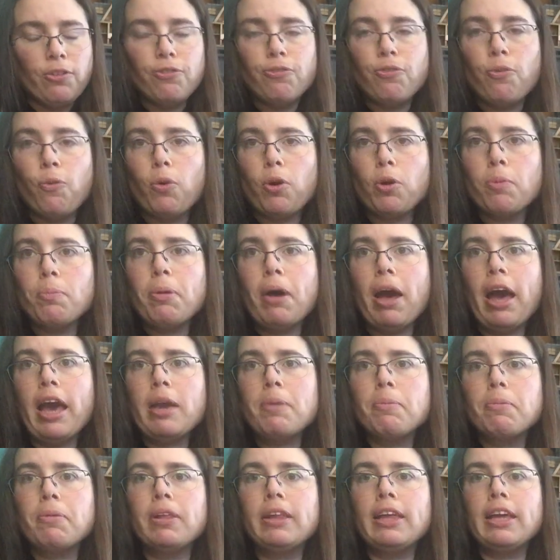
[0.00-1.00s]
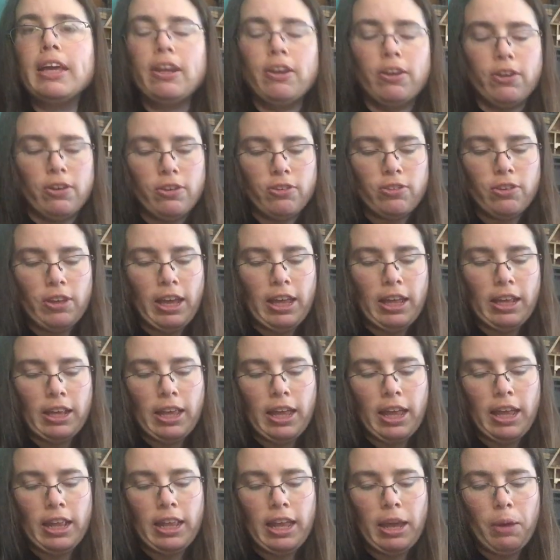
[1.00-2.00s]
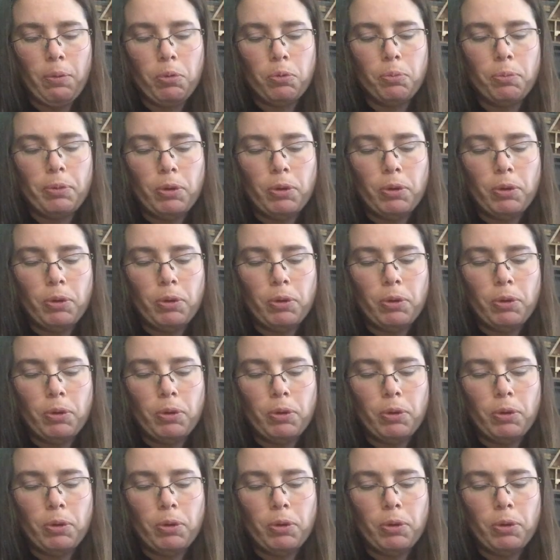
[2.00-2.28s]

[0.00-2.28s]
4 pipe cleaners, and then they would